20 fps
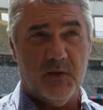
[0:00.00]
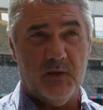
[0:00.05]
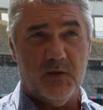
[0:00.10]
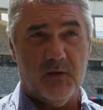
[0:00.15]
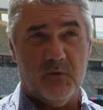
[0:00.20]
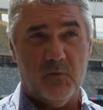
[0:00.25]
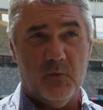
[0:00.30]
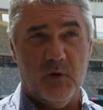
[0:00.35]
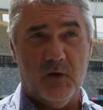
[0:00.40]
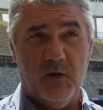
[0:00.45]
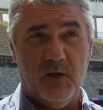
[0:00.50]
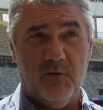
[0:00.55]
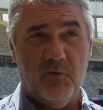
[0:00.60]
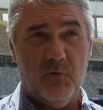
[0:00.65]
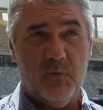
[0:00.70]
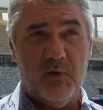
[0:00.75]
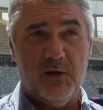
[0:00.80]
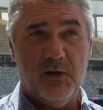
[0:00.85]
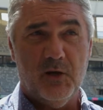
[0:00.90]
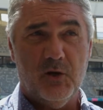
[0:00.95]

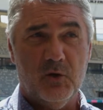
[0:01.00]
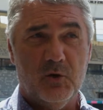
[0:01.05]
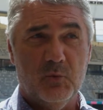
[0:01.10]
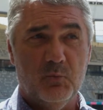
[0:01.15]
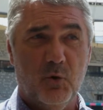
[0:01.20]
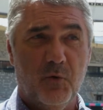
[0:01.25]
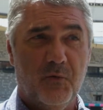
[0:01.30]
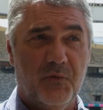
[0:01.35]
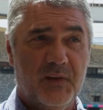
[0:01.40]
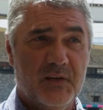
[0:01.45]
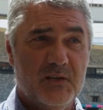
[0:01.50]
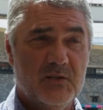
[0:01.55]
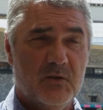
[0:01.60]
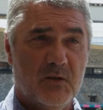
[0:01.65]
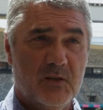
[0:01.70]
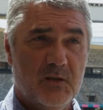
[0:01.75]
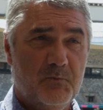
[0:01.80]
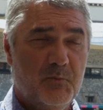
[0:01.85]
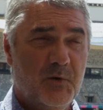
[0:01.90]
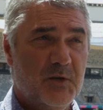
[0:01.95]
Whenever we needed to move things
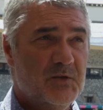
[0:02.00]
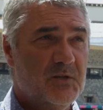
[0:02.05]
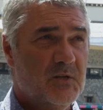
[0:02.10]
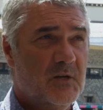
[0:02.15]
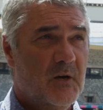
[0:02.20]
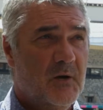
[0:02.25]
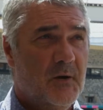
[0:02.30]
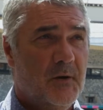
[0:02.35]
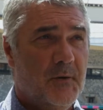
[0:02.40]
on the pitch,